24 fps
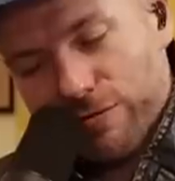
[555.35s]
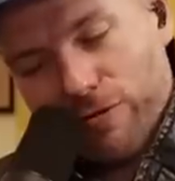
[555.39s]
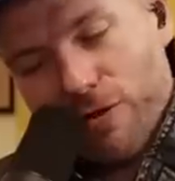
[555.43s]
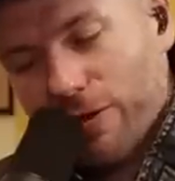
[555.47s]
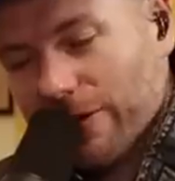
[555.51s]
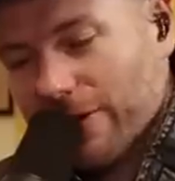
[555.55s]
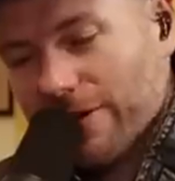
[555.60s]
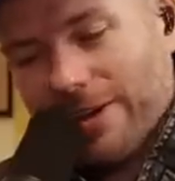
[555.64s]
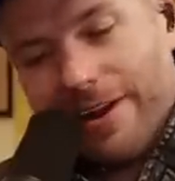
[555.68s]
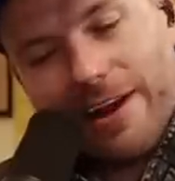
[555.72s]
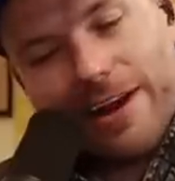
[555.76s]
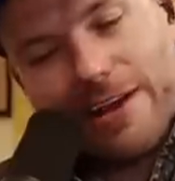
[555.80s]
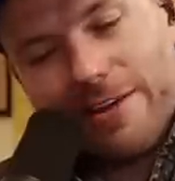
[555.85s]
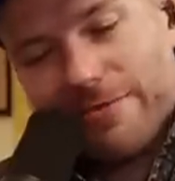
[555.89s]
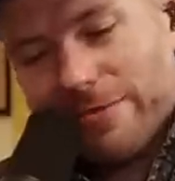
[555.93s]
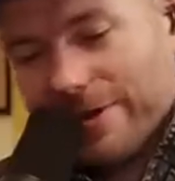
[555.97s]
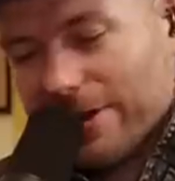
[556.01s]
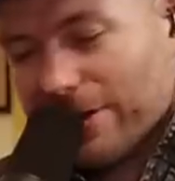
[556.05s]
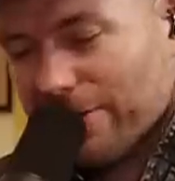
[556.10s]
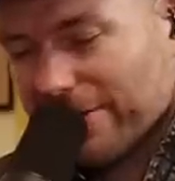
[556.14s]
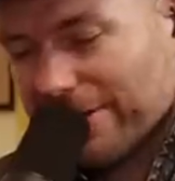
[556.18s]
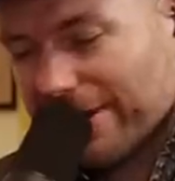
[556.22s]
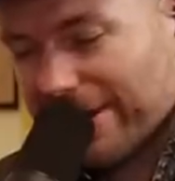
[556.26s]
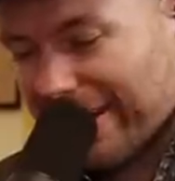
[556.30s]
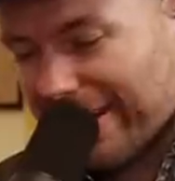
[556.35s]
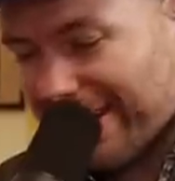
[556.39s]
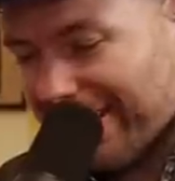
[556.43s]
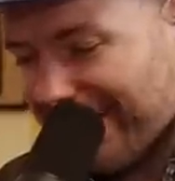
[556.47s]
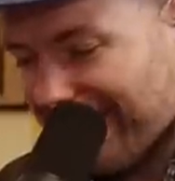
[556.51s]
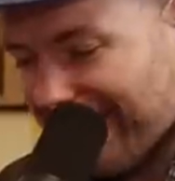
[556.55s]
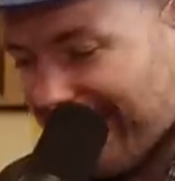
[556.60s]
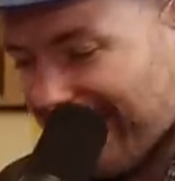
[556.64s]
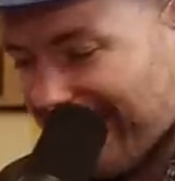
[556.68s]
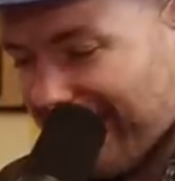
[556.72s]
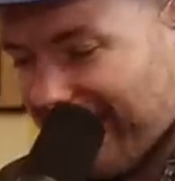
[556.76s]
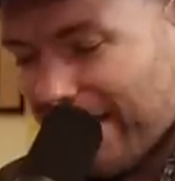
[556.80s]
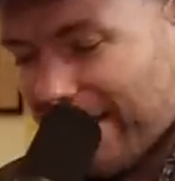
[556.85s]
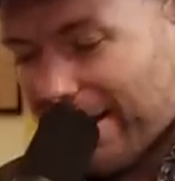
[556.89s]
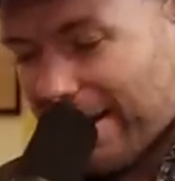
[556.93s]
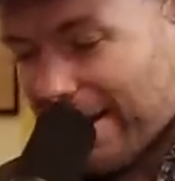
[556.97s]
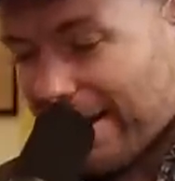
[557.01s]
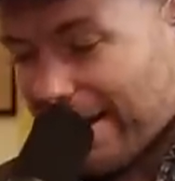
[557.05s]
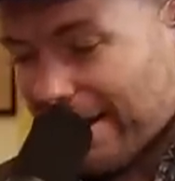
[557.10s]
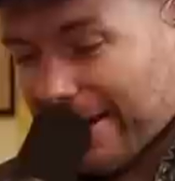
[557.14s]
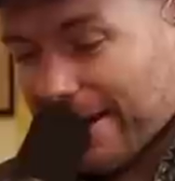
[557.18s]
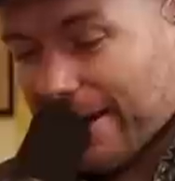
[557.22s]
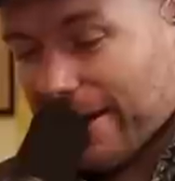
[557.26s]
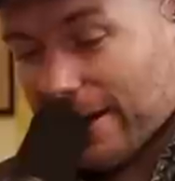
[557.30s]
fucking lively now, I'll tell you. And
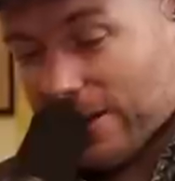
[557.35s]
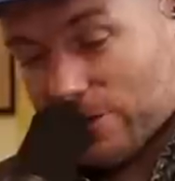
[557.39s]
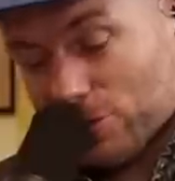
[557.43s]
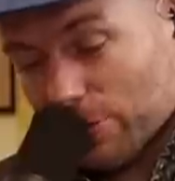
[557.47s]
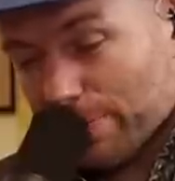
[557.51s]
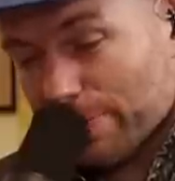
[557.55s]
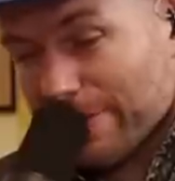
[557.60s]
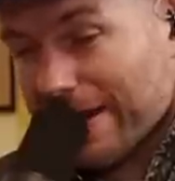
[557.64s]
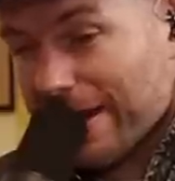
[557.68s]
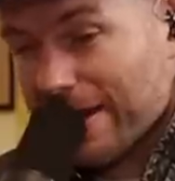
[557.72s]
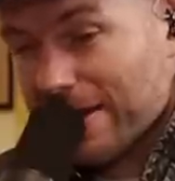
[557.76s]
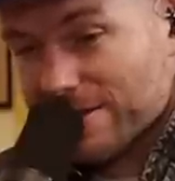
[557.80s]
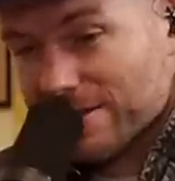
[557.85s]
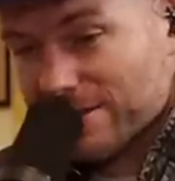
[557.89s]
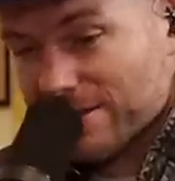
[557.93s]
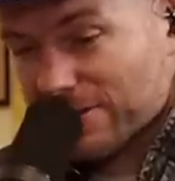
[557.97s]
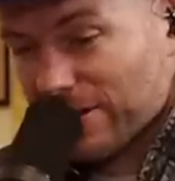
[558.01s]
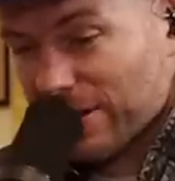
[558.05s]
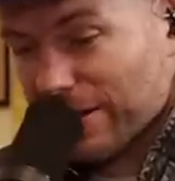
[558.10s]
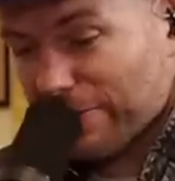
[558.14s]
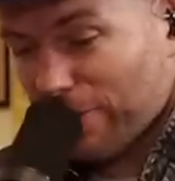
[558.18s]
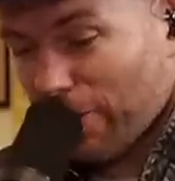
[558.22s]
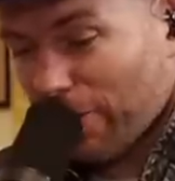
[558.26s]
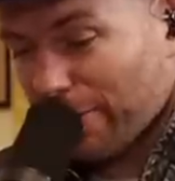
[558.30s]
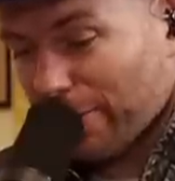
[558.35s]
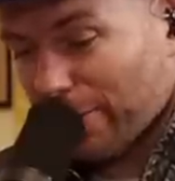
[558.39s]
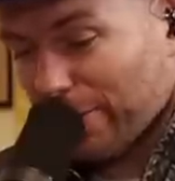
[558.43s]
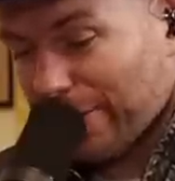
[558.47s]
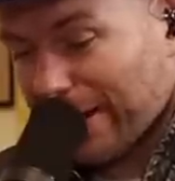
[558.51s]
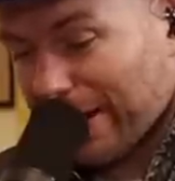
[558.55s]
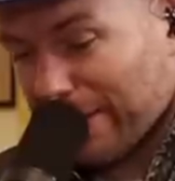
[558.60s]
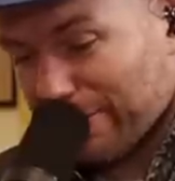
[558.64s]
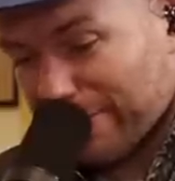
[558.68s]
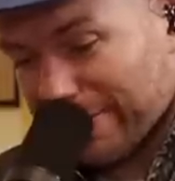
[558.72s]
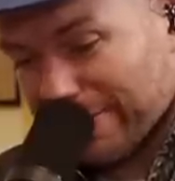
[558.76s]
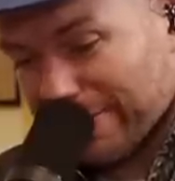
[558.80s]
it took me ages to drive home in the wheelie